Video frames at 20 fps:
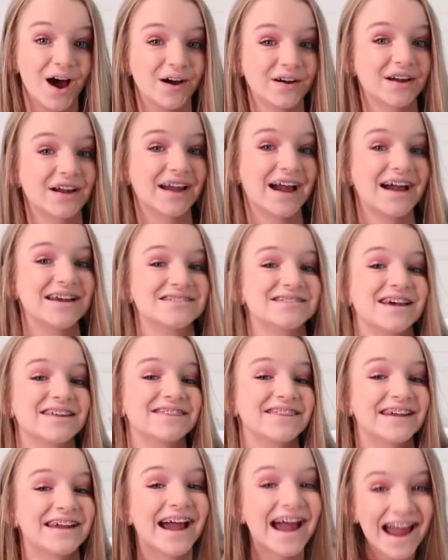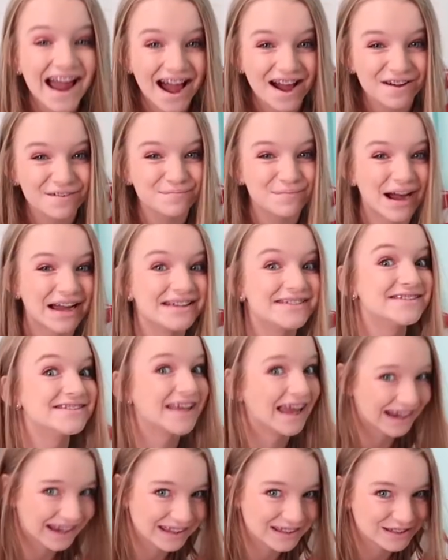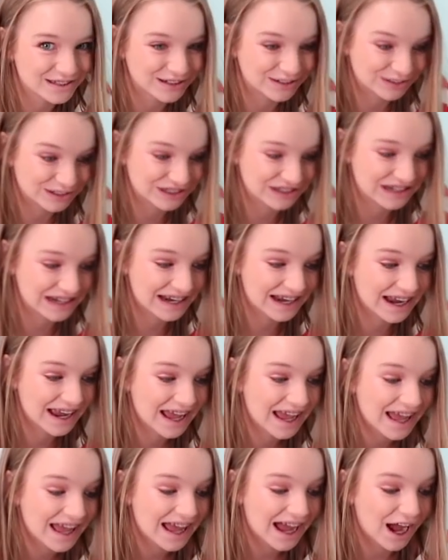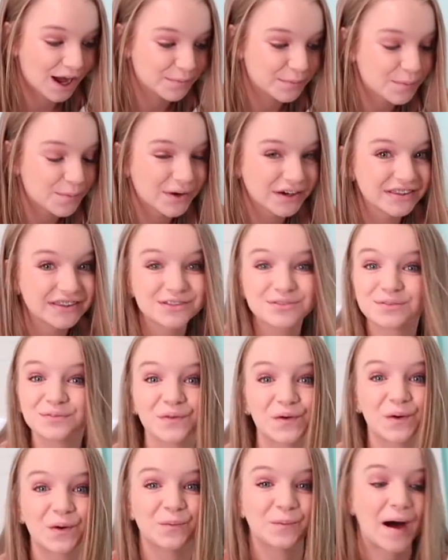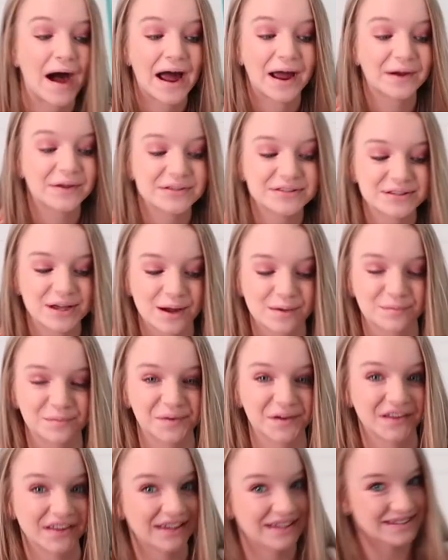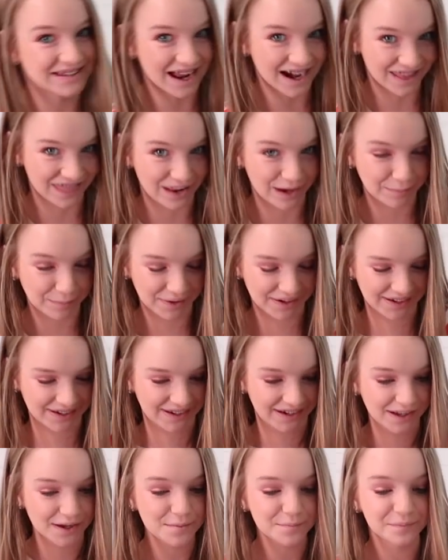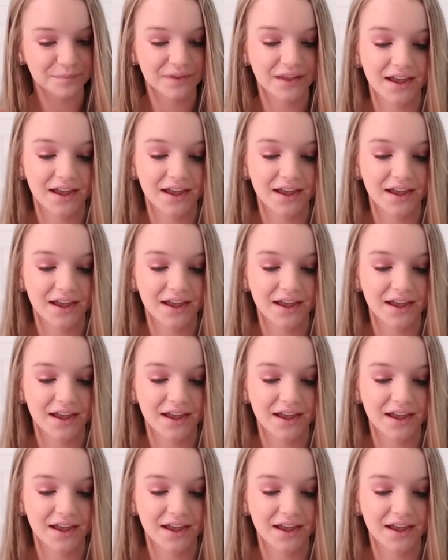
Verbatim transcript: Okay guys, so I think I have my second squishy. I've been wanting this one for a while, so I'm really excited that I'm gonna get it.